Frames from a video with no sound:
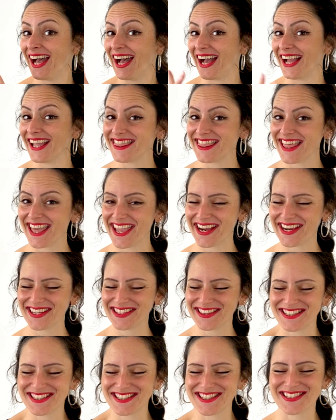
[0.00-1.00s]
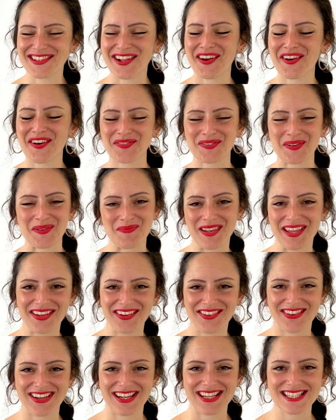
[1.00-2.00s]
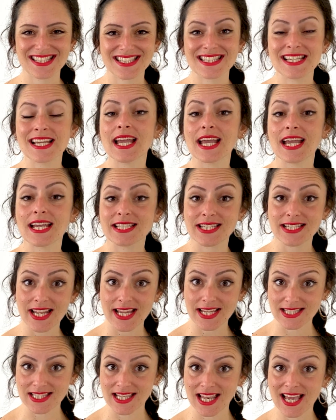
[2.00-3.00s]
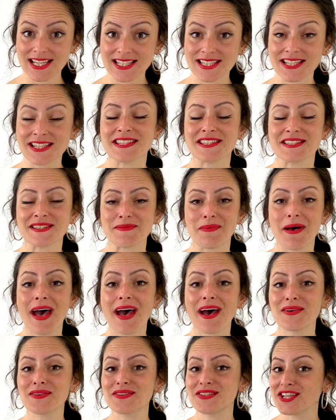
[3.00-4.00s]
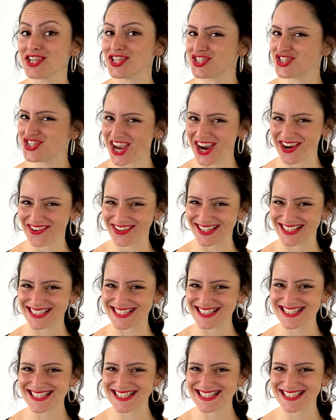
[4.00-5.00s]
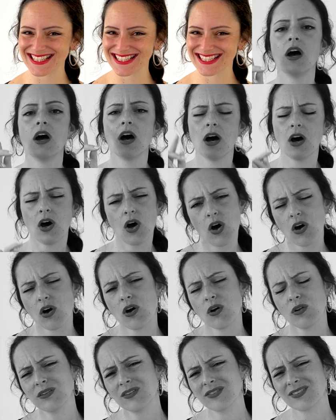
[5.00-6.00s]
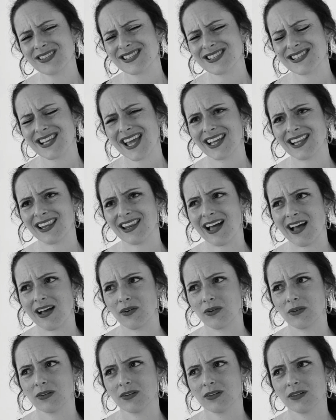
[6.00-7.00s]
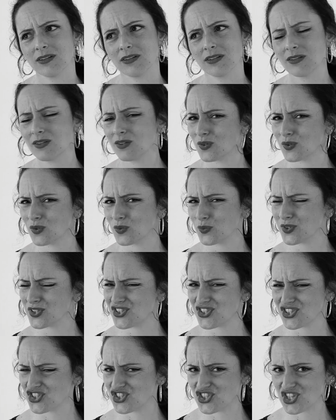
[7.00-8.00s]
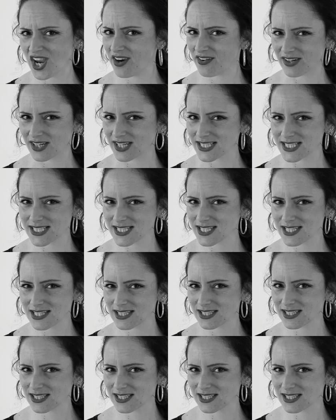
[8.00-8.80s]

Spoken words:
Hi there, this is Laura from Linguist, and today's lesson is about gerunds. Hold on a sec, Lau. What's a gerund?